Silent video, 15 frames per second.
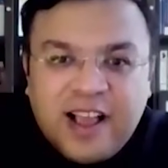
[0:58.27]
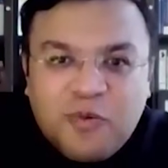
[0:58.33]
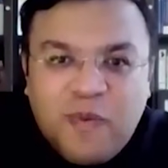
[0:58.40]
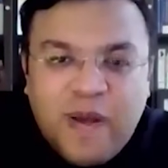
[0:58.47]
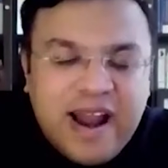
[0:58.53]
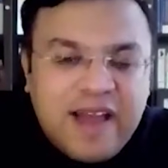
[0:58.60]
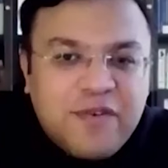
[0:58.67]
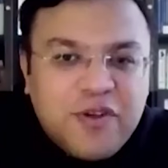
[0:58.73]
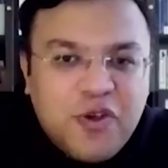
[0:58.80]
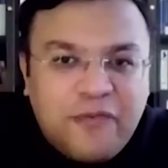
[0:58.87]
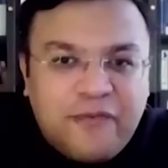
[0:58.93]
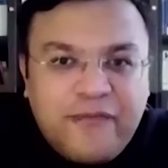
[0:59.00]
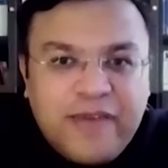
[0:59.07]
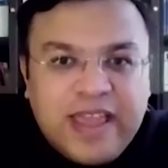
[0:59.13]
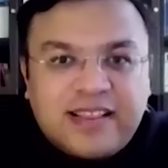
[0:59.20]
Whenever you
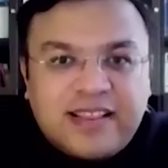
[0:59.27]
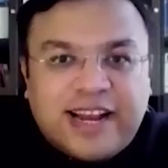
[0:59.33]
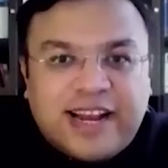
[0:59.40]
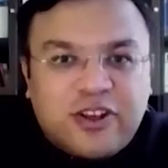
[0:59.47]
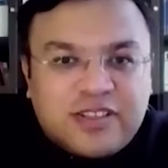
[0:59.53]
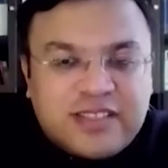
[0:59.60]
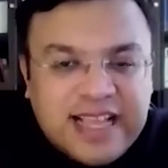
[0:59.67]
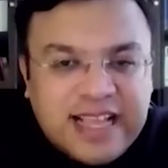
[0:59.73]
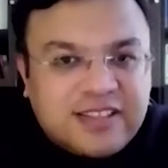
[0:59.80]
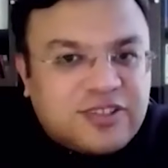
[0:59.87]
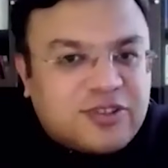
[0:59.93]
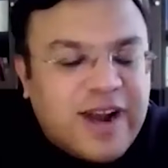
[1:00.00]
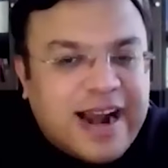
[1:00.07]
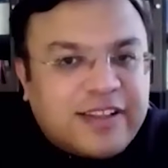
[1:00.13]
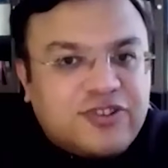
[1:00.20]
feel that your sales
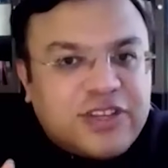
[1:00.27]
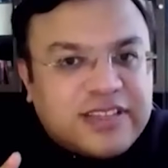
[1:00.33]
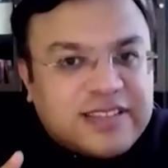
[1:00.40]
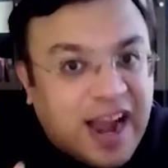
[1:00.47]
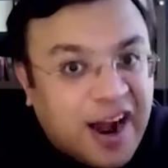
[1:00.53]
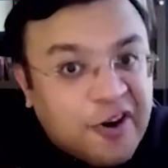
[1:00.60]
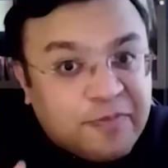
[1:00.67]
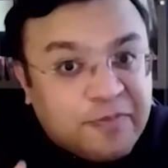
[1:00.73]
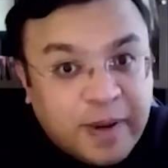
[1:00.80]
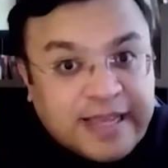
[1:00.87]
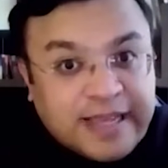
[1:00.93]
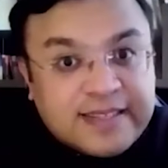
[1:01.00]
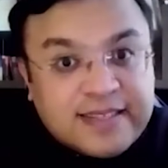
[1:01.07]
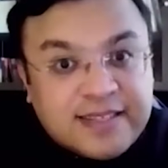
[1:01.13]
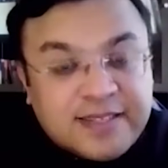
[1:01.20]
strategy is out of
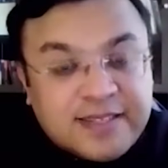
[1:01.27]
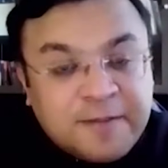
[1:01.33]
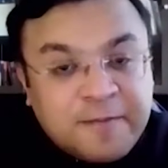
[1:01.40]
place,